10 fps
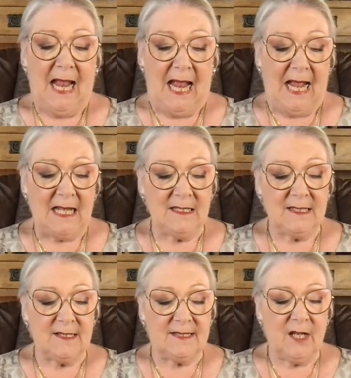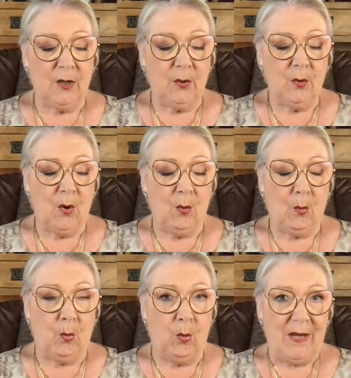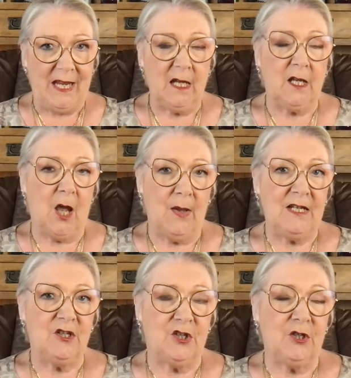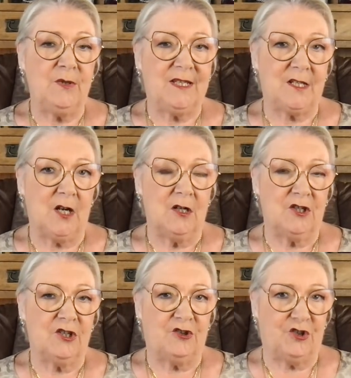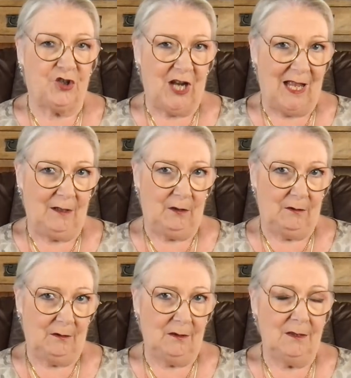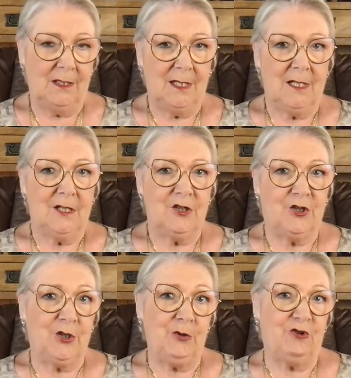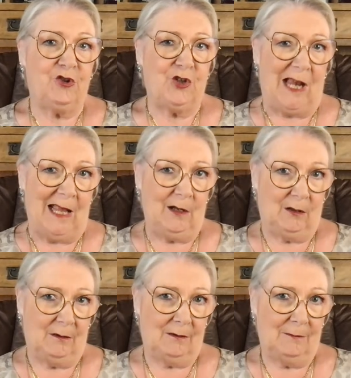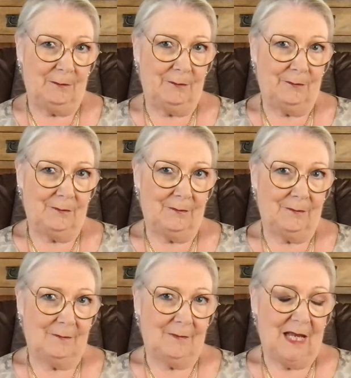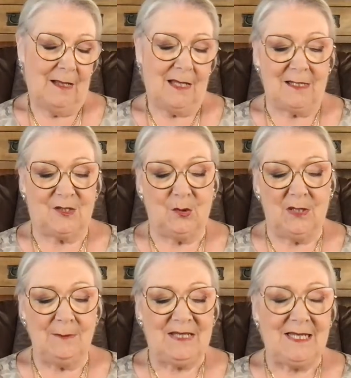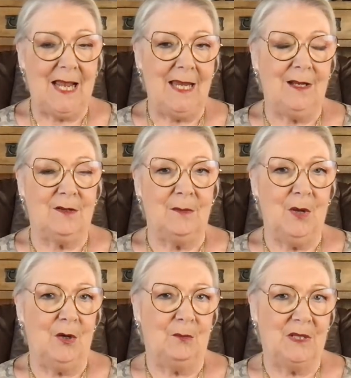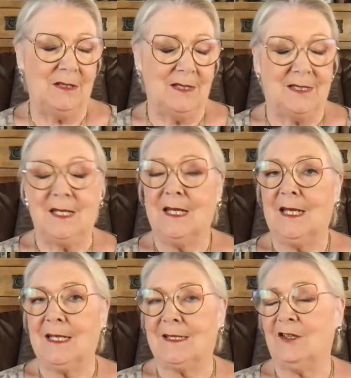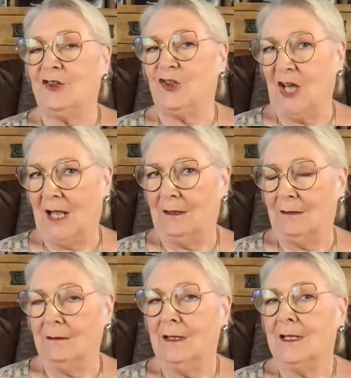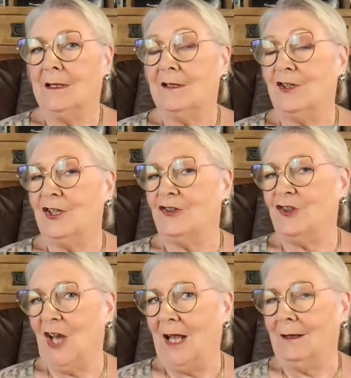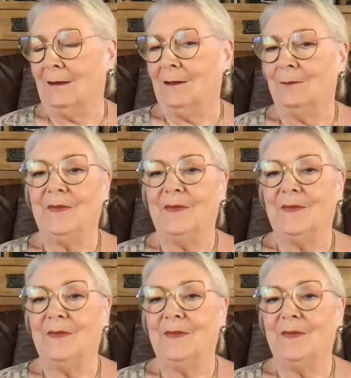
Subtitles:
And so we are going to start a channel to channel. That's all I'm saying at the moment. It's a channel to channel.